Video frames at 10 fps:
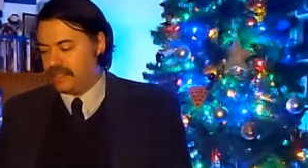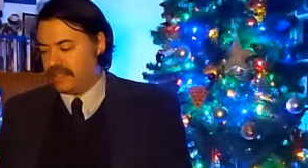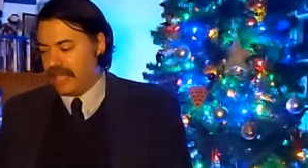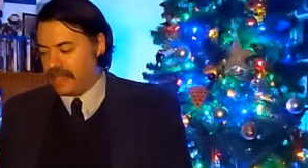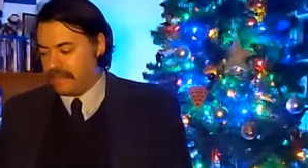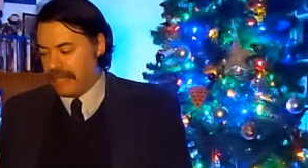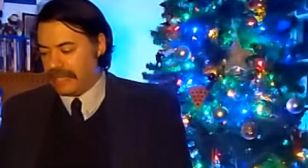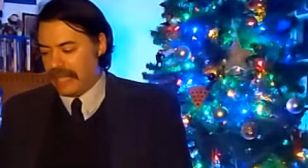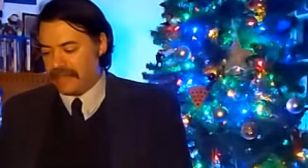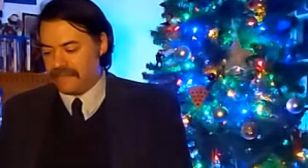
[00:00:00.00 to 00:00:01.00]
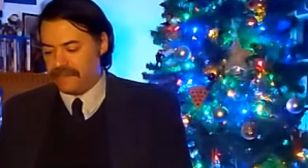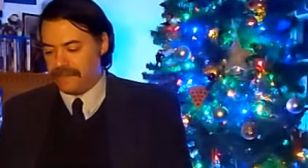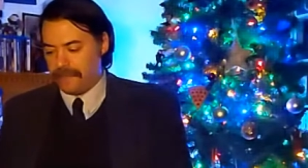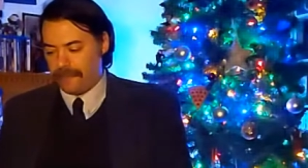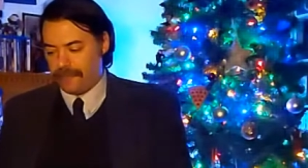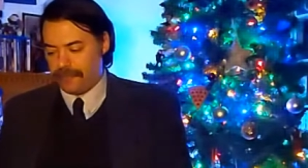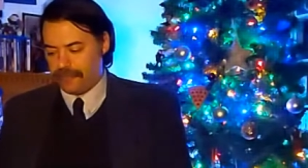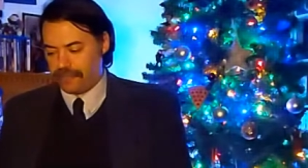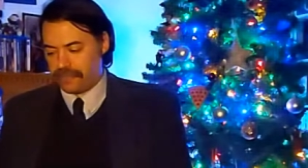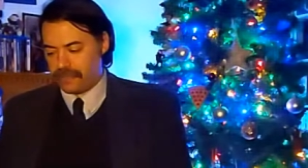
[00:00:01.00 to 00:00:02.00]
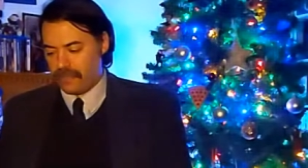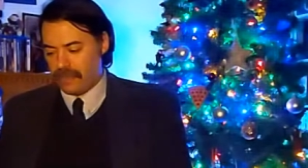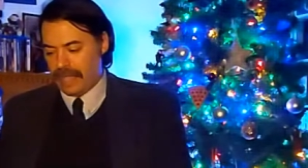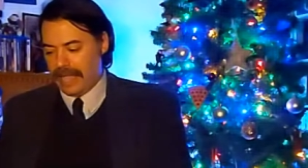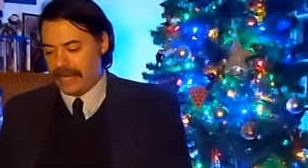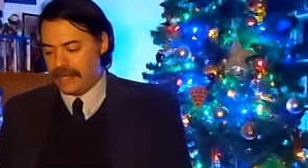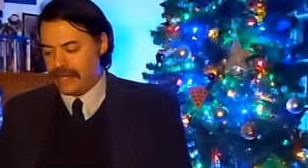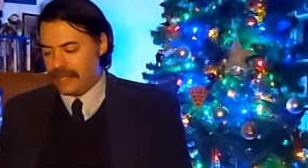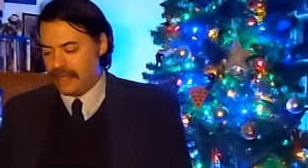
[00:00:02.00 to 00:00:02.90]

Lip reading: day in my life. And